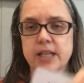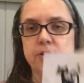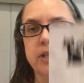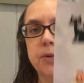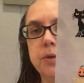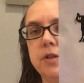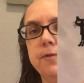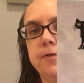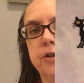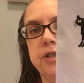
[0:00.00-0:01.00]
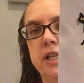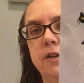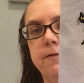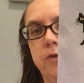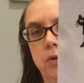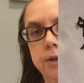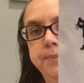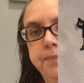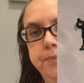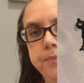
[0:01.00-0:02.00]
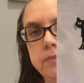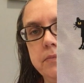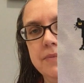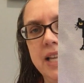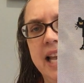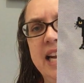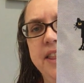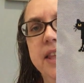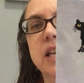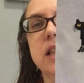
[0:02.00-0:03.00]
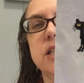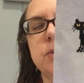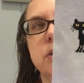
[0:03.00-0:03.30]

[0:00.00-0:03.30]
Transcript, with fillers: So this was the first set of four, and I think this